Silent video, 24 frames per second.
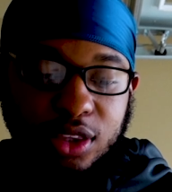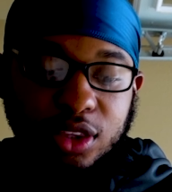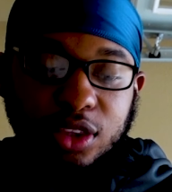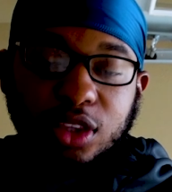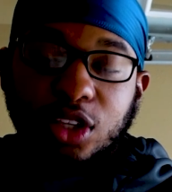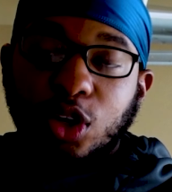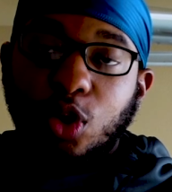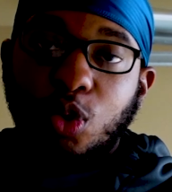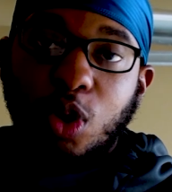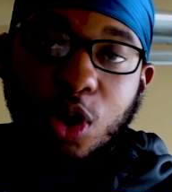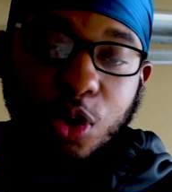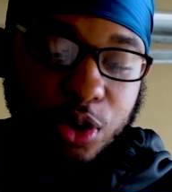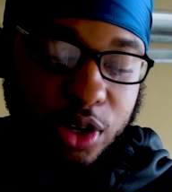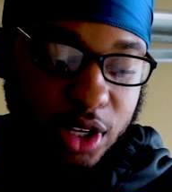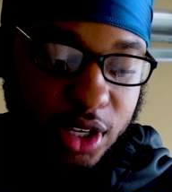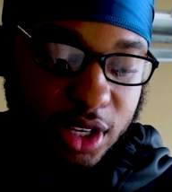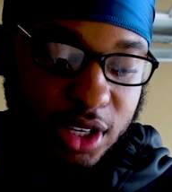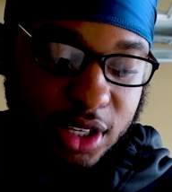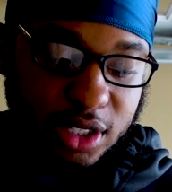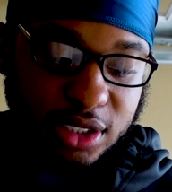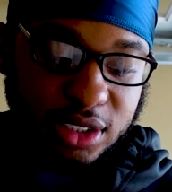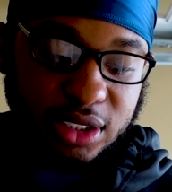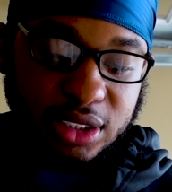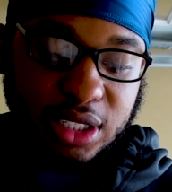the quote
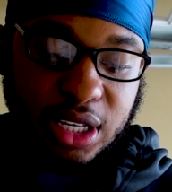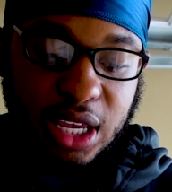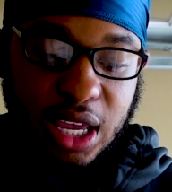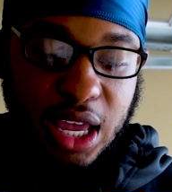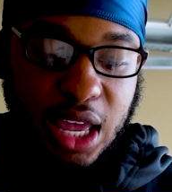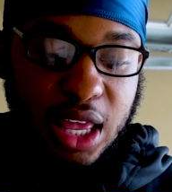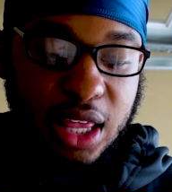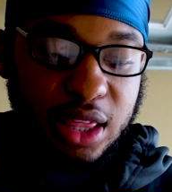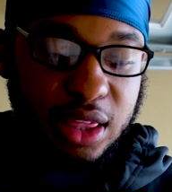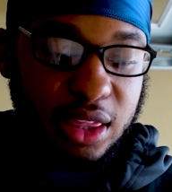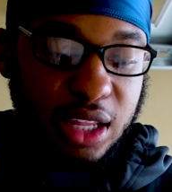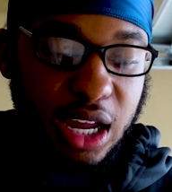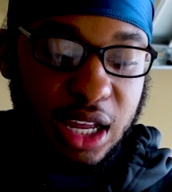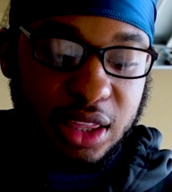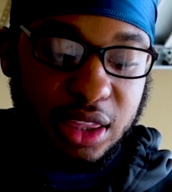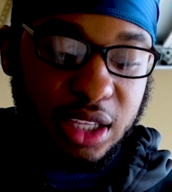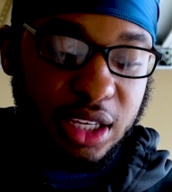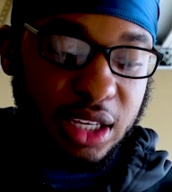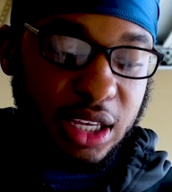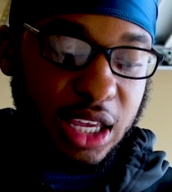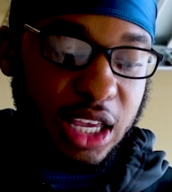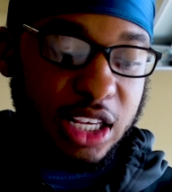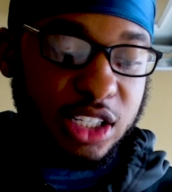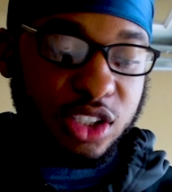is,
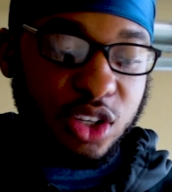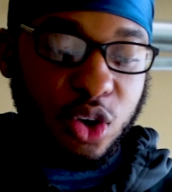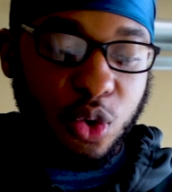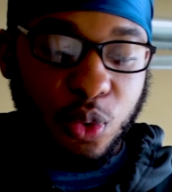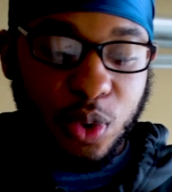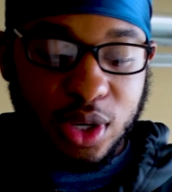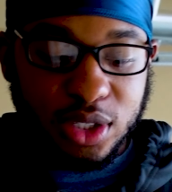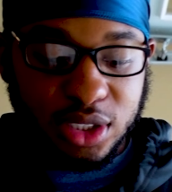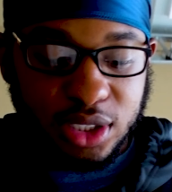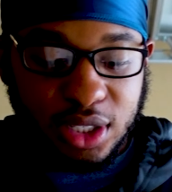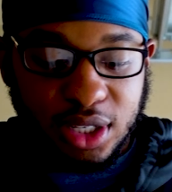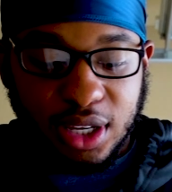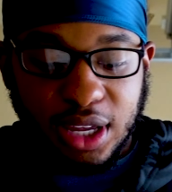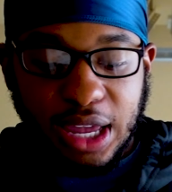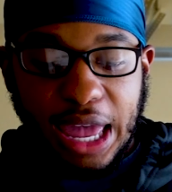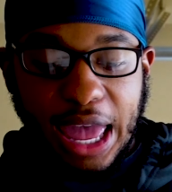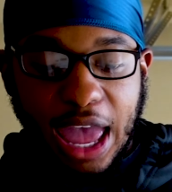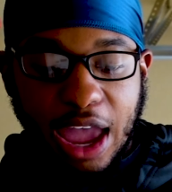nothing is coincident.